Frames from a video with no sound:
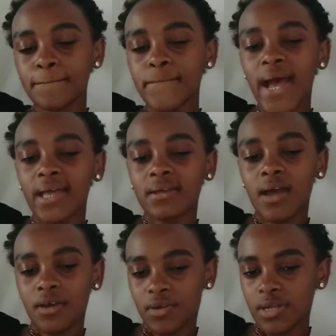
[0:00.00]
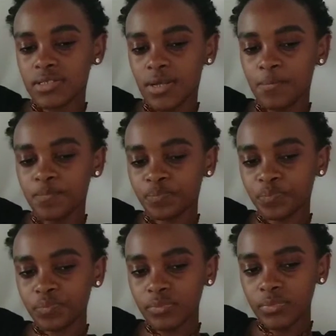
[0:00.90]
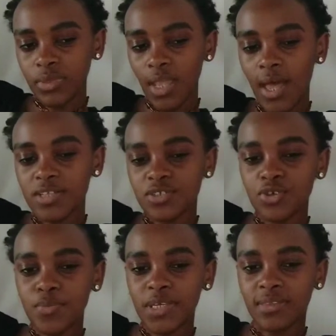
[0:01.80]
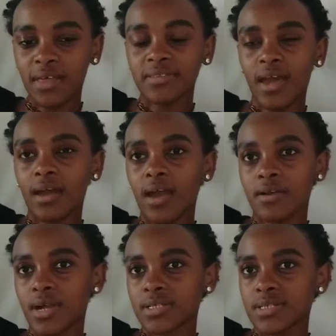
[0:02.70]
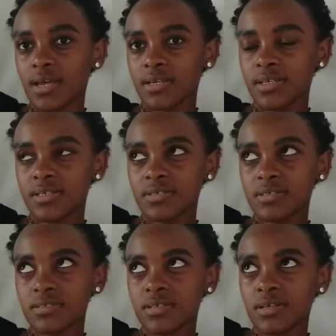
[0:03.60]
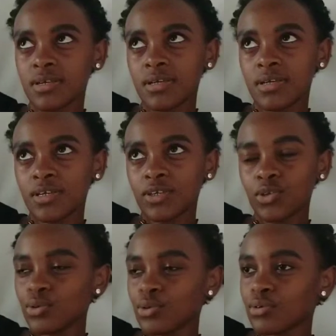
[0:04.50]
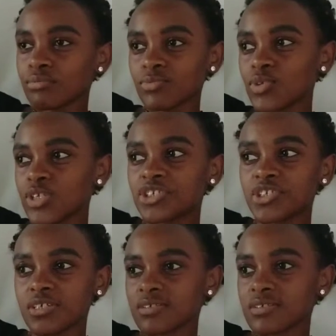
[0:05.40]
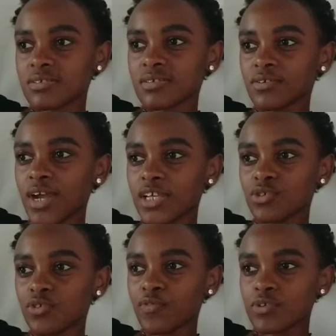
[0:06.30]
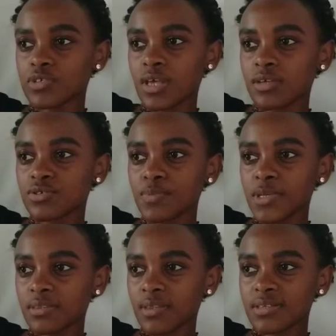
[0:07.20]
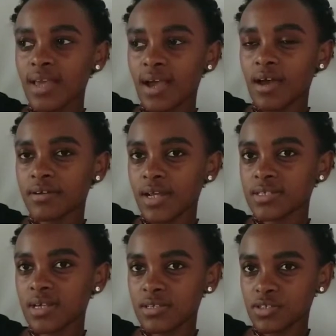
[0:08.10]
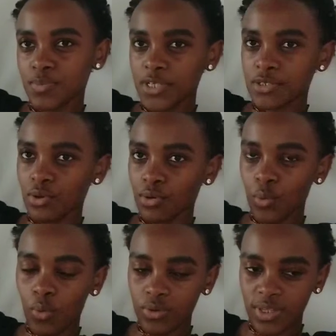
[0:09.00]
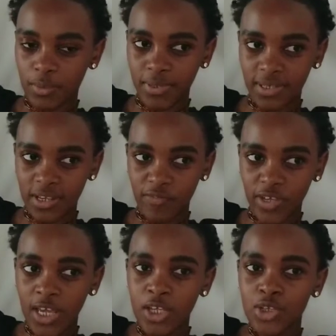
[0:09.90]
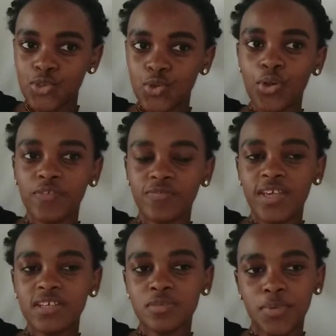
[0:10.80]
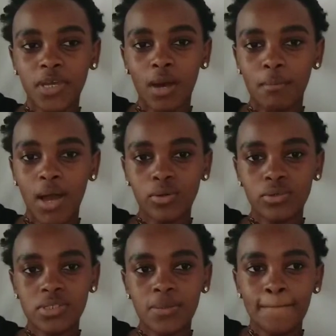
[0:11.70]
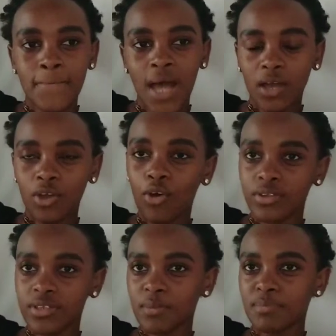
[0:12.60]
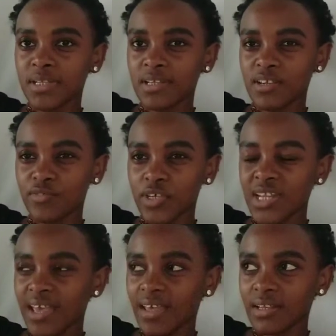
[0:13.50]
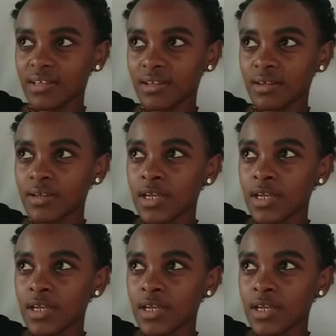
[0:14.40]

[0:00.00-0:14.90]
by character, assuming that their character is, you know, which is right, of course, assuming that their character is based on what they believe in. So if they speak about a God they believe in and